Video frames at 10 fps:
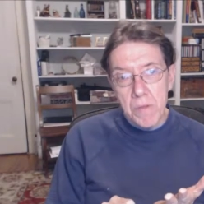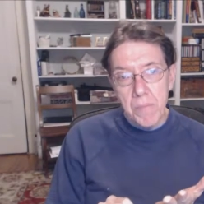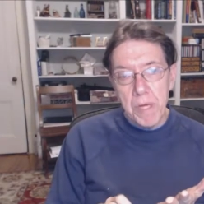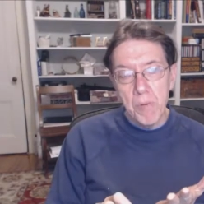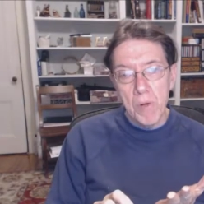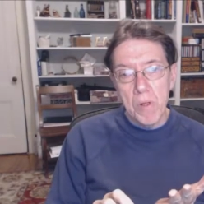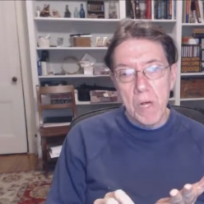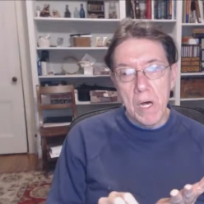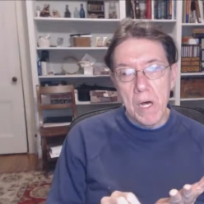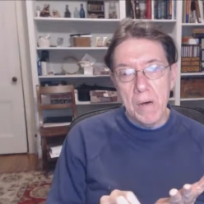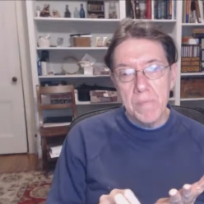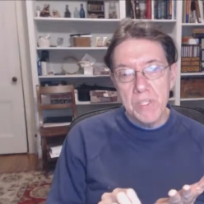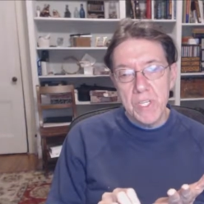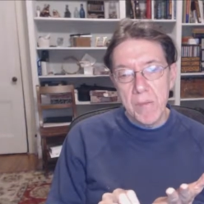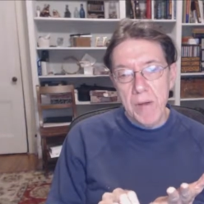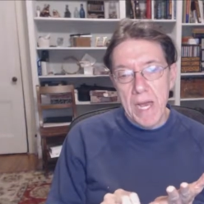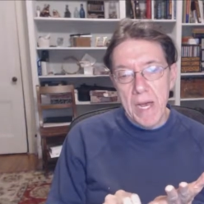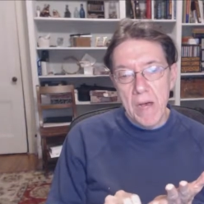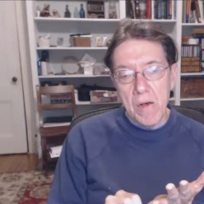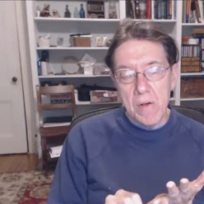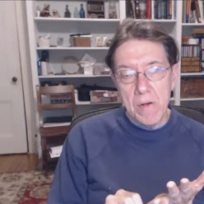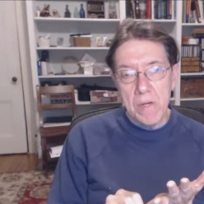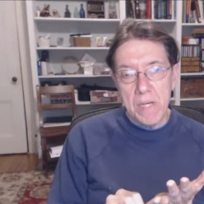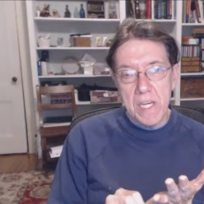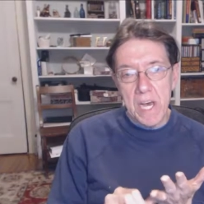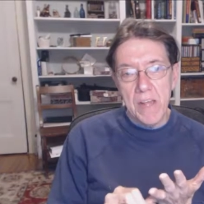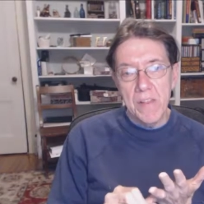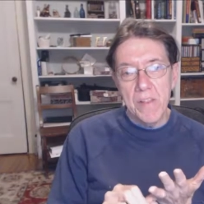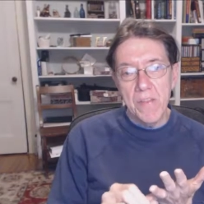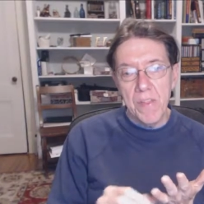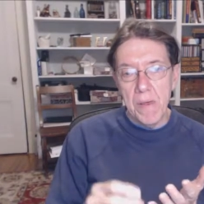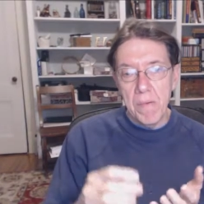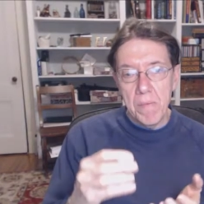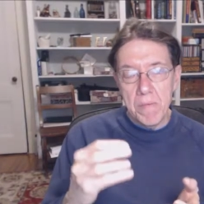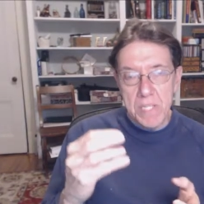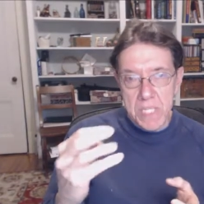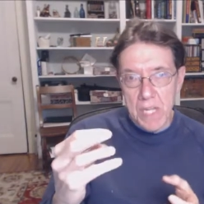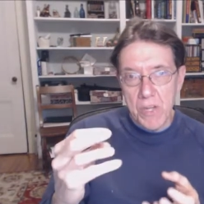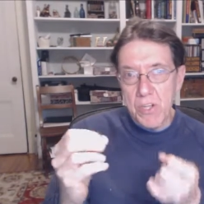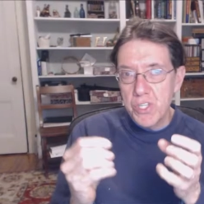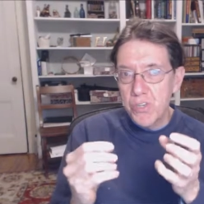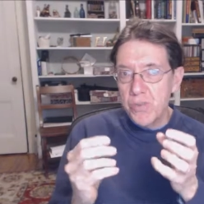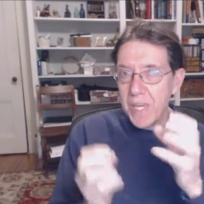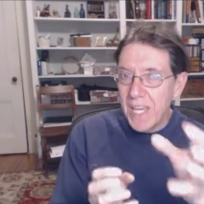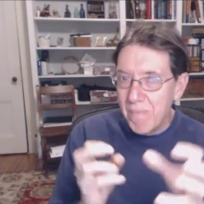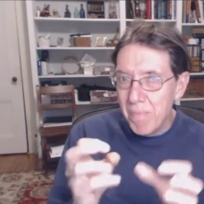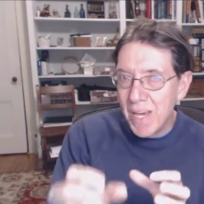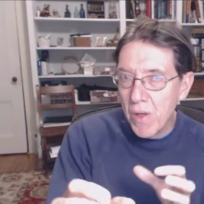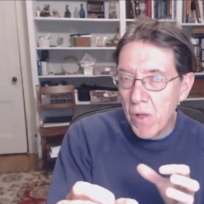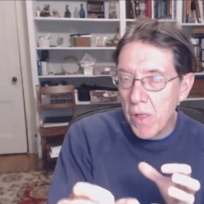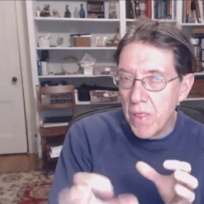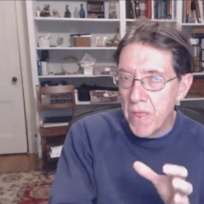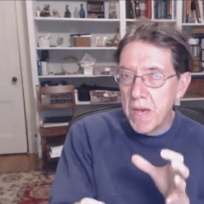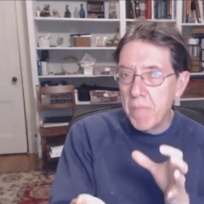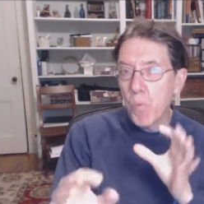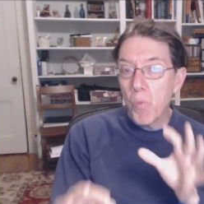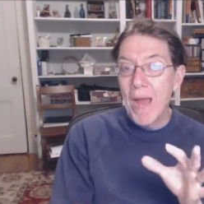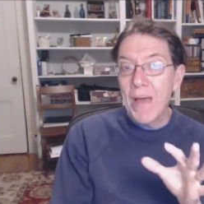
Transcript: The people uh, somehow got the seller to email them